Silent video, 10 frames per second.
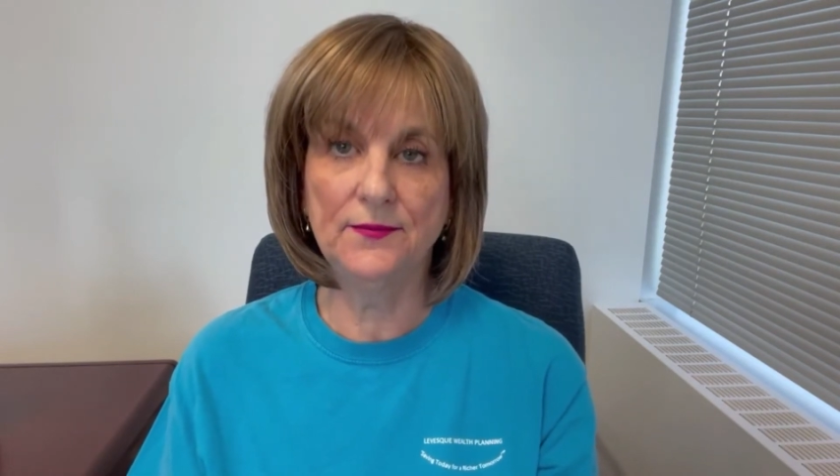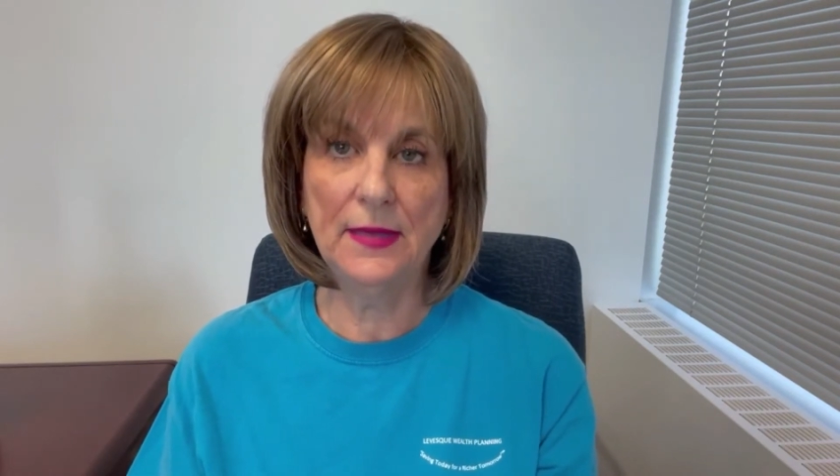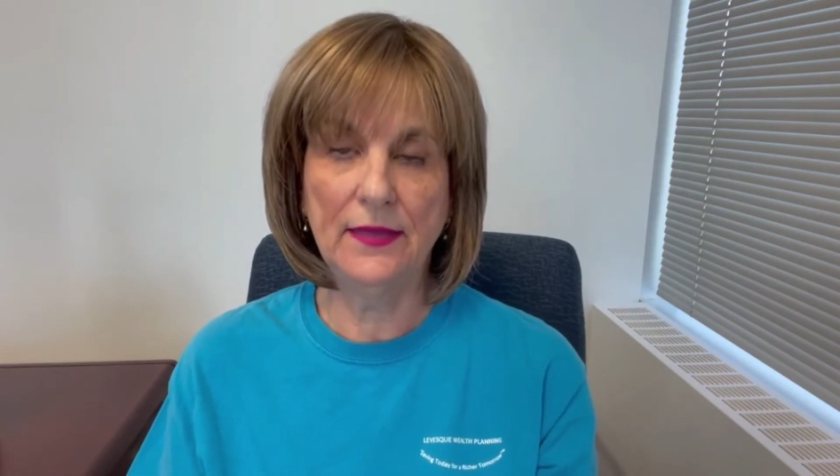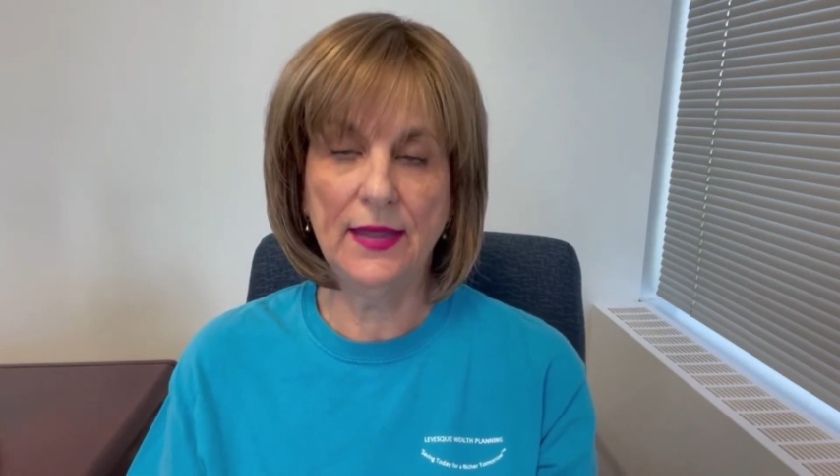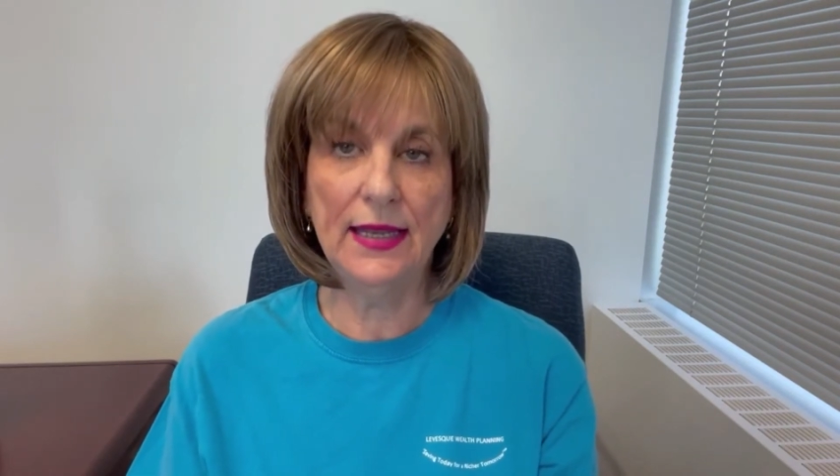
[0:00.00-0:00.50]

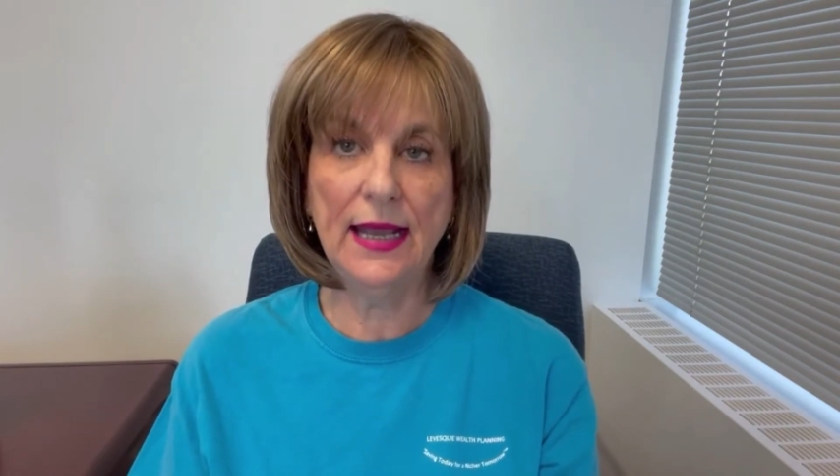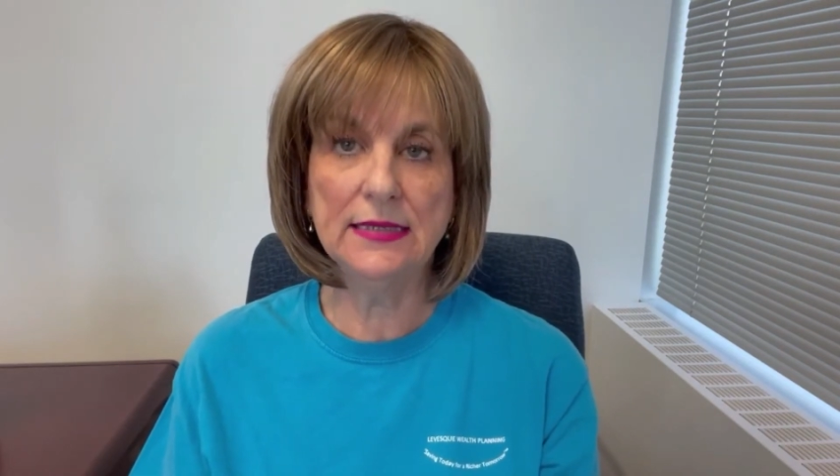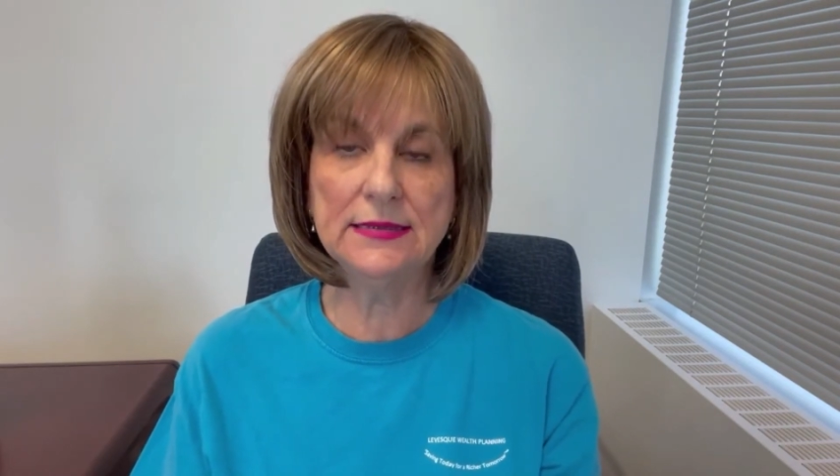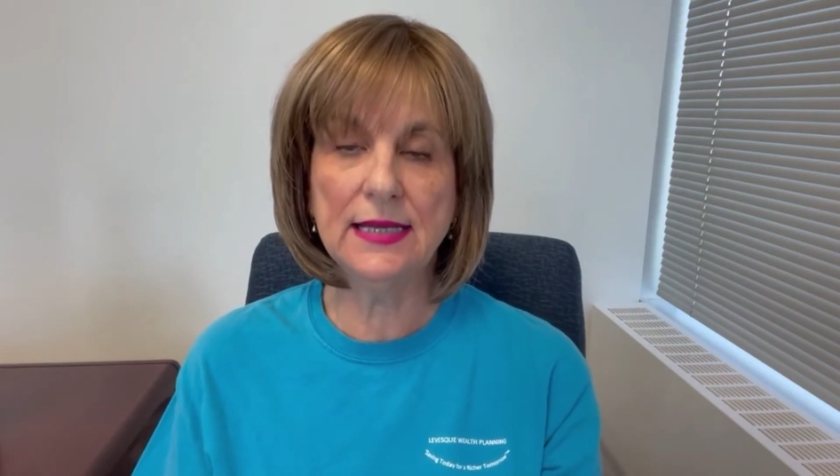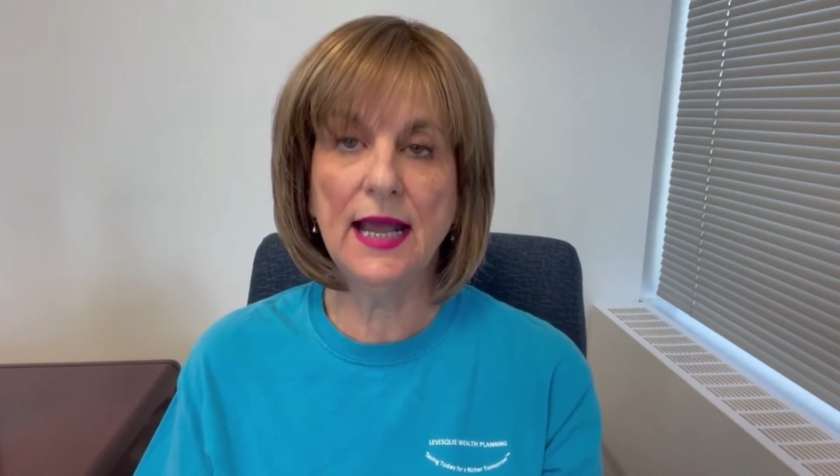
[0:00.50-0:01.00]
and that has
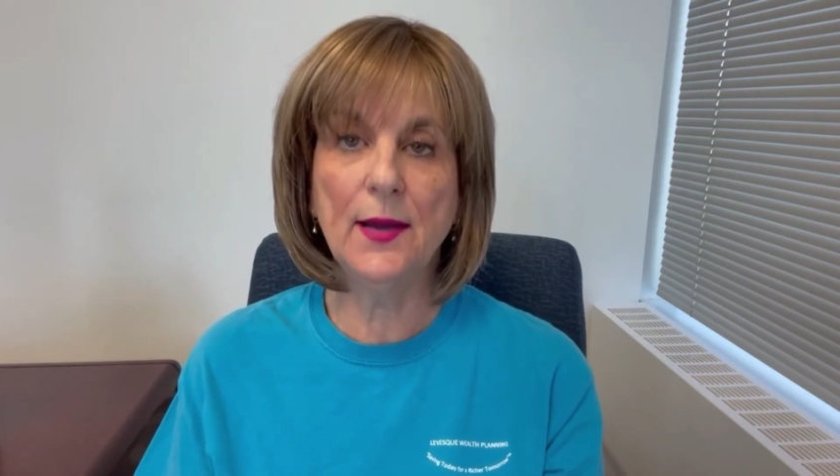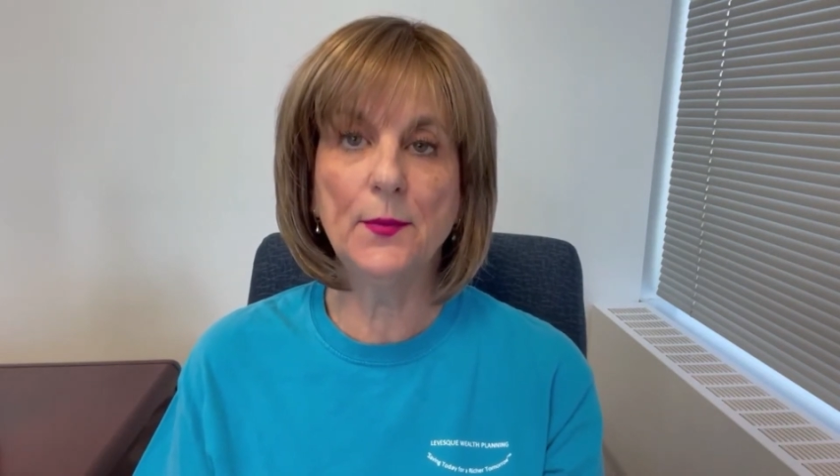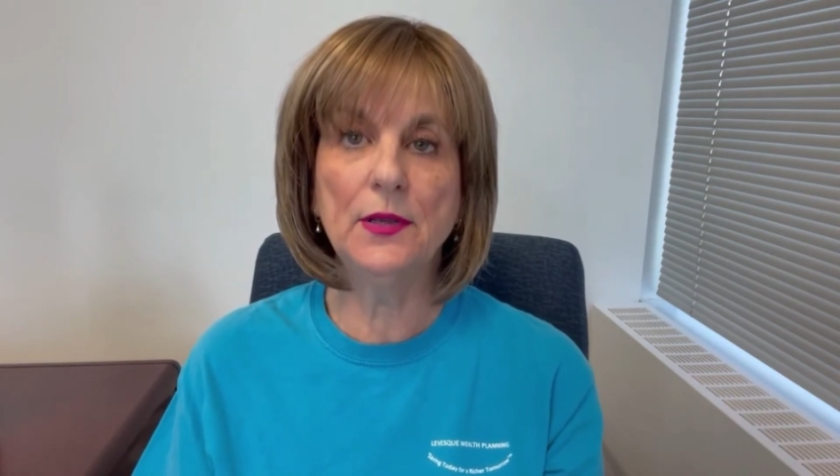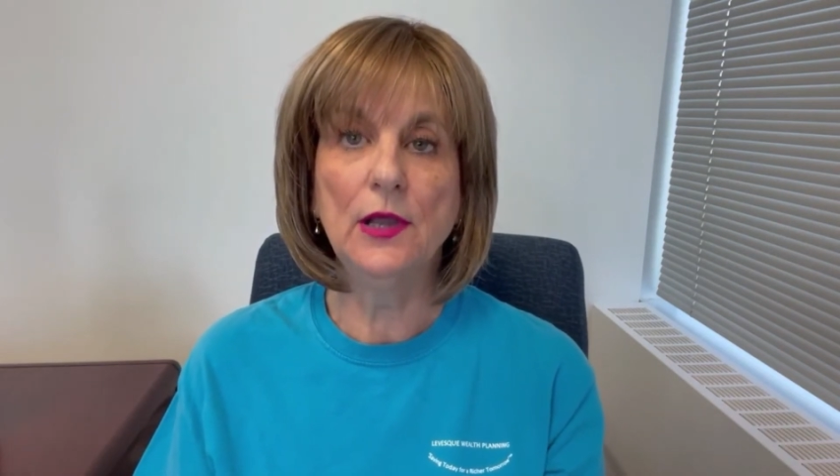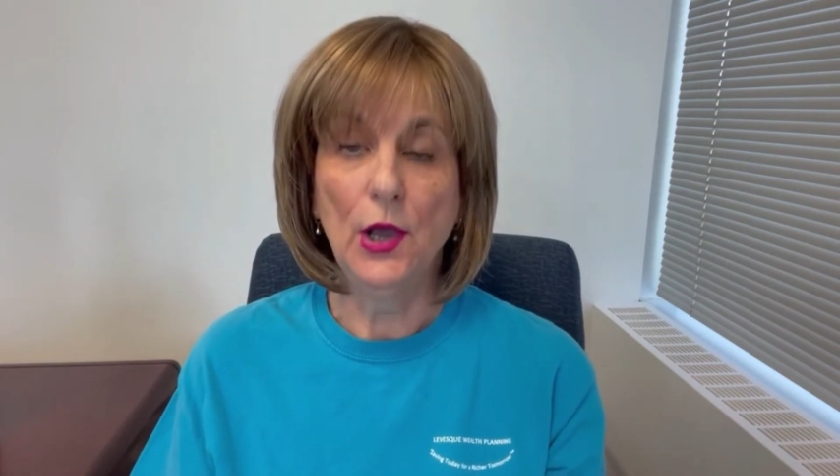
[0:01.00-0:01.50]
to
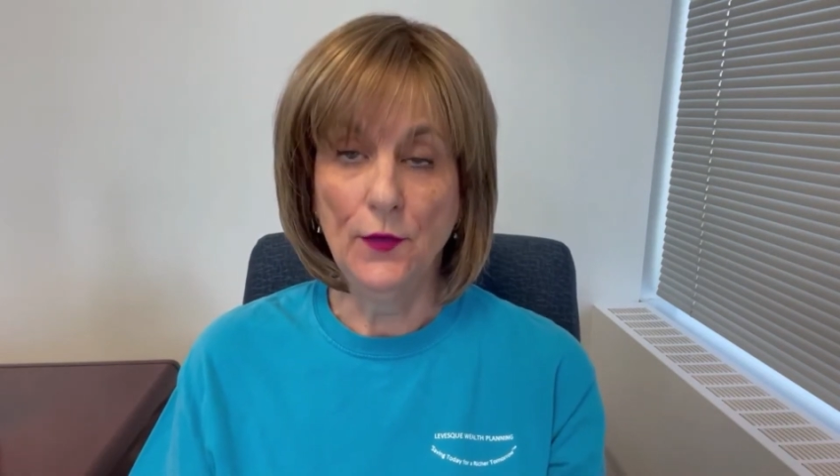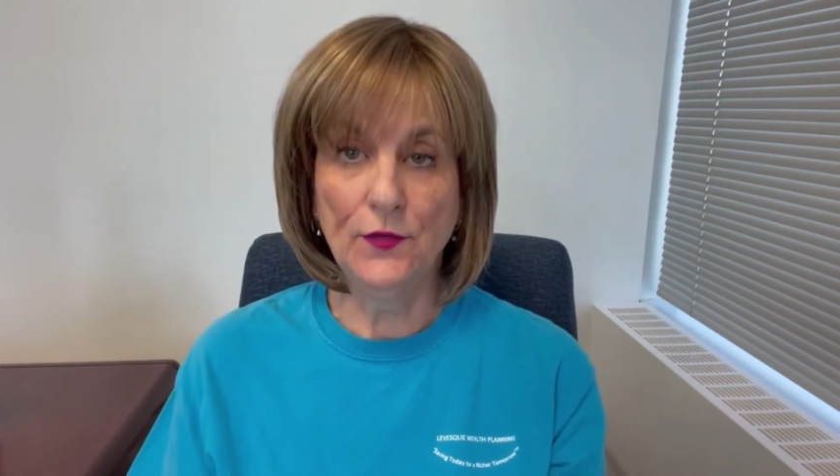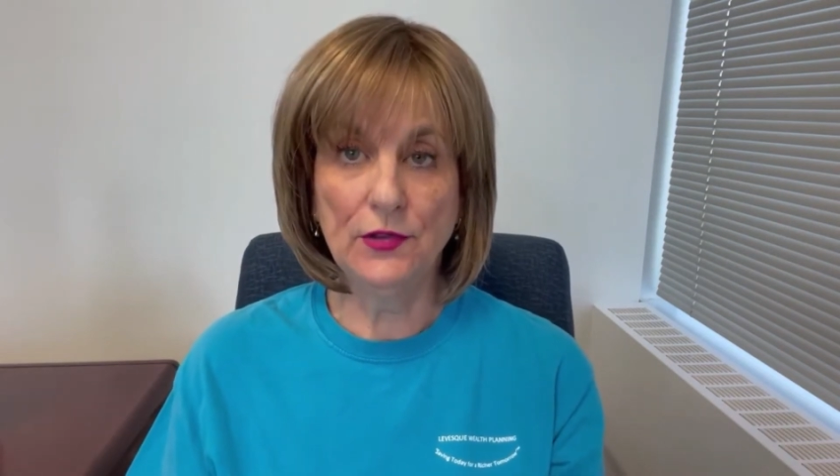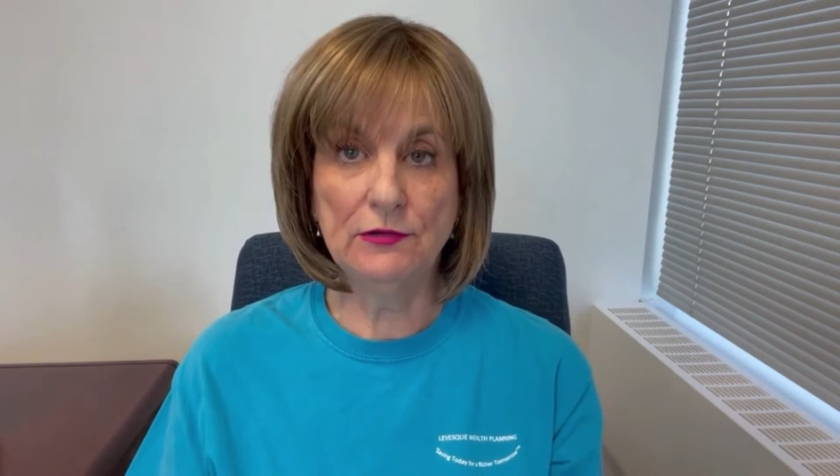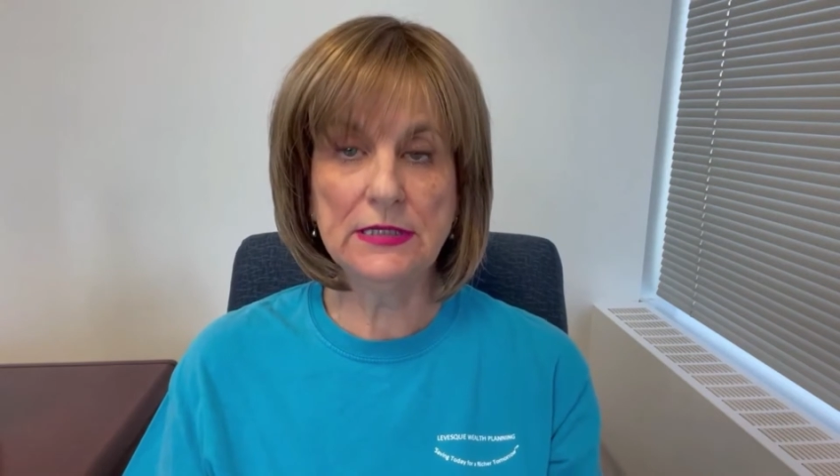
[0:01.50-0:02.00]
happen for
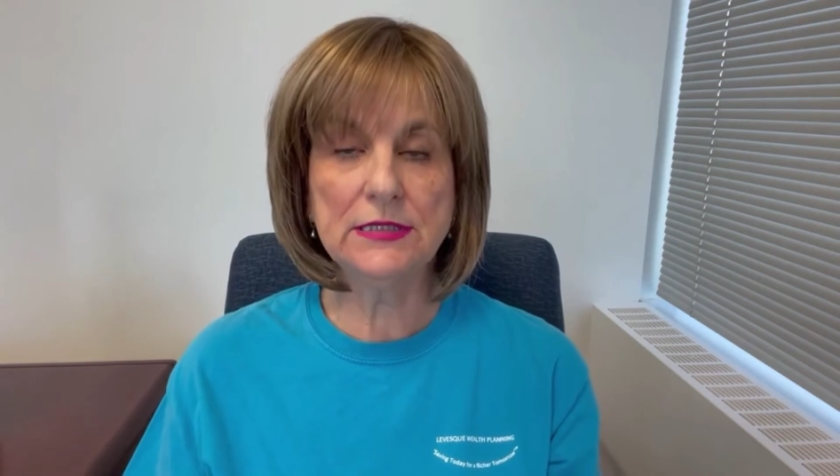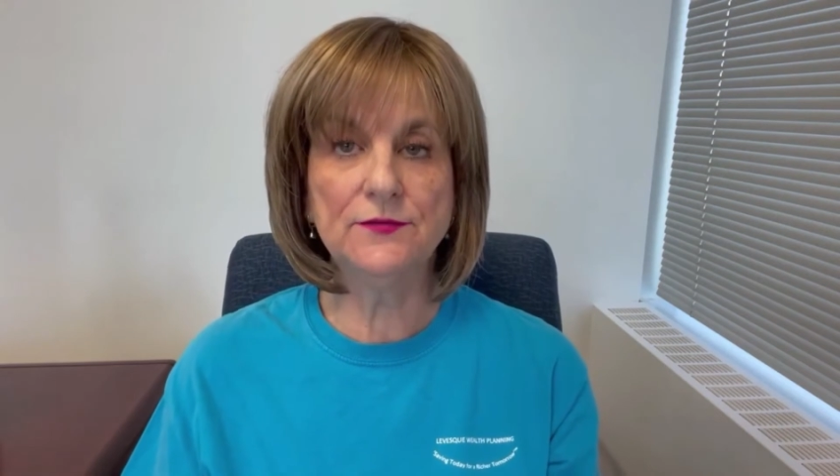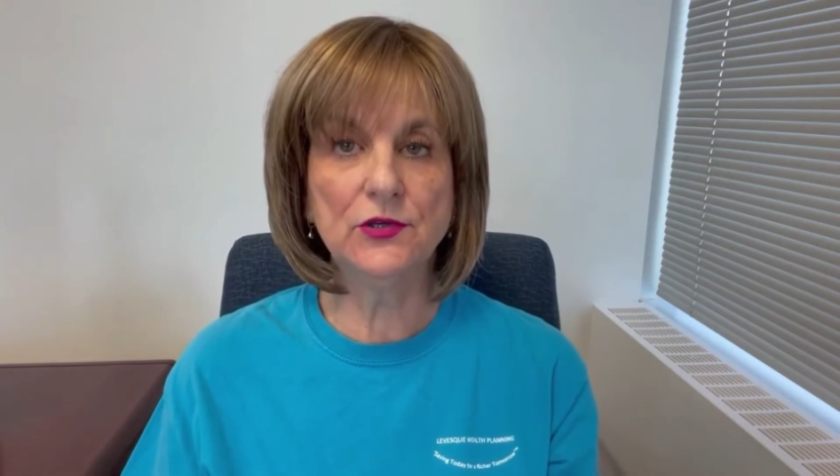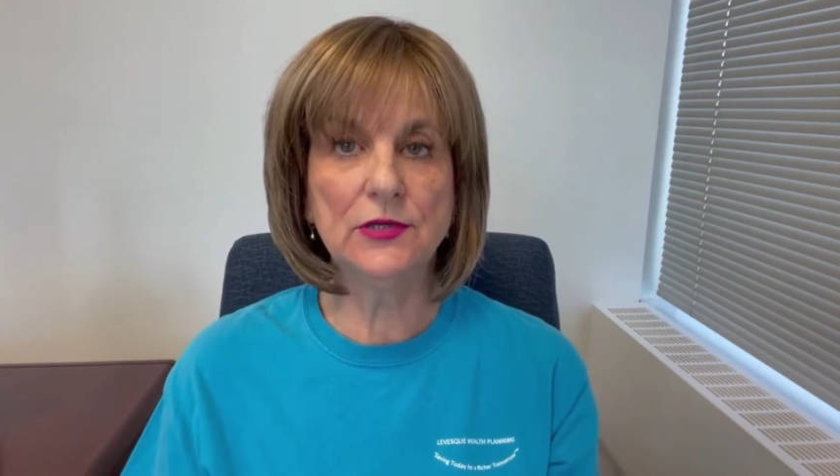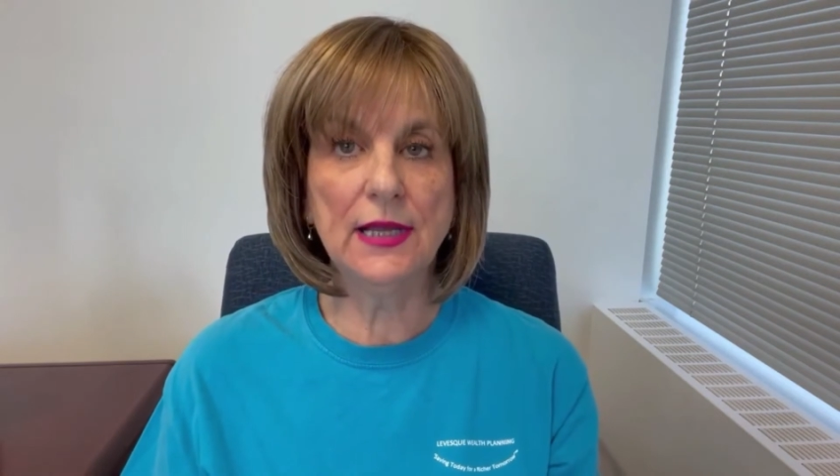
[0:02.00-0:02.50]
the rest of
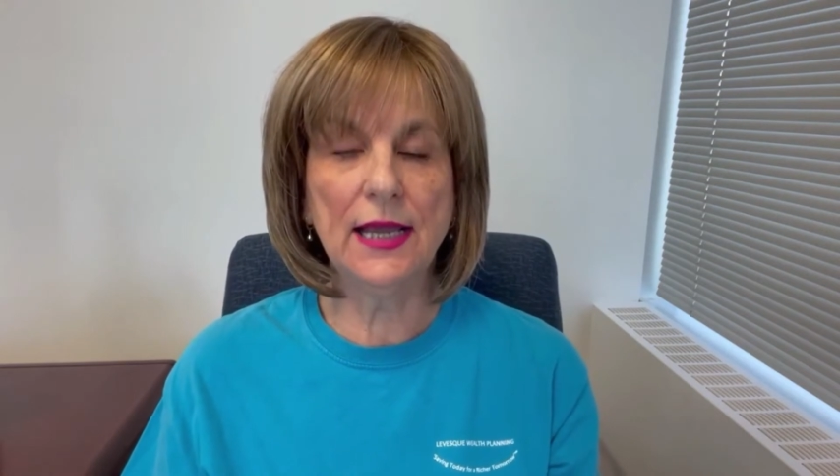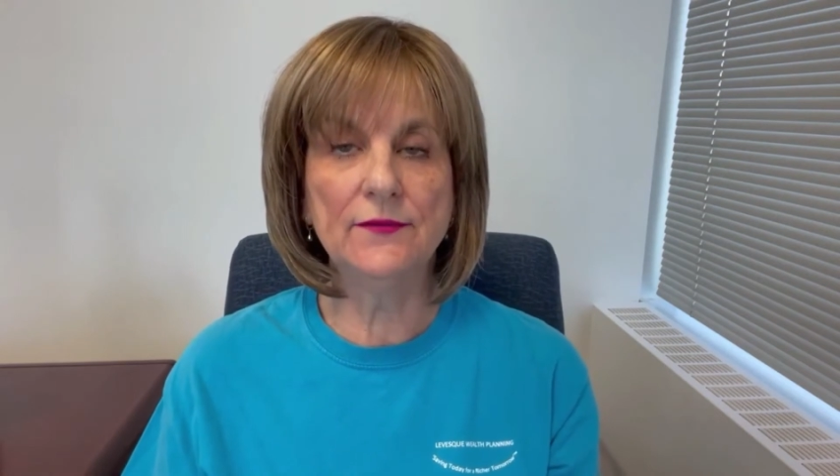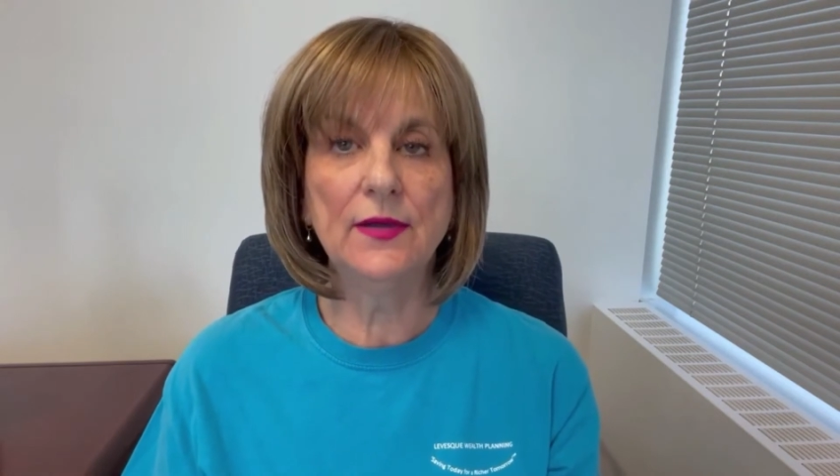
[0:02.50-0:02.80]
your life.